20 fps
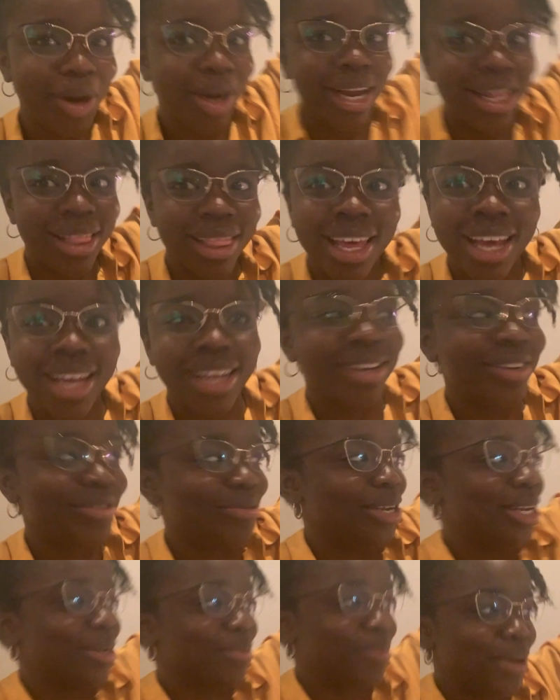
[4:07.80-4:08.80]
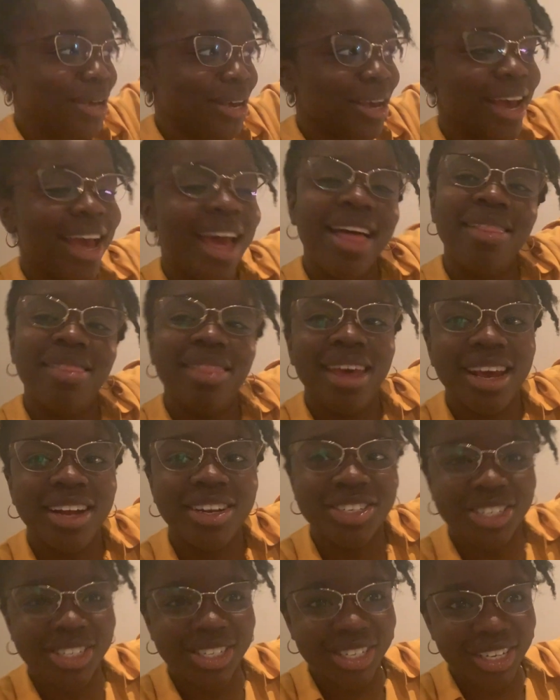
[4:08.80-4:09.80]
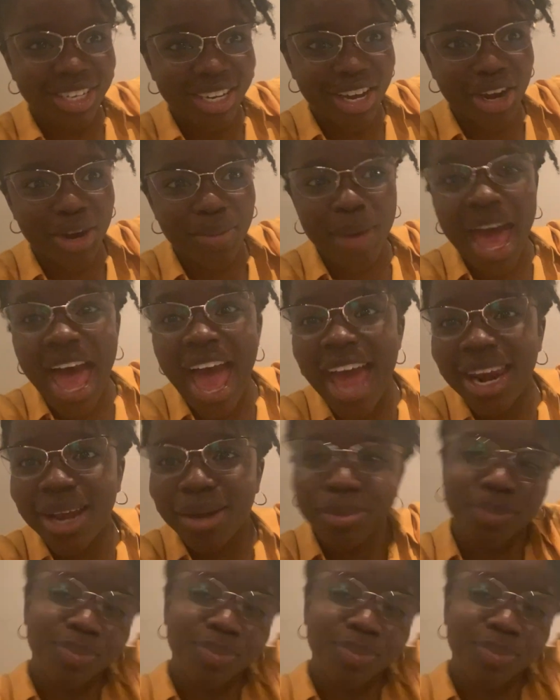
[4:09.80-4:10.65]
and then read a bit and then just go to bed.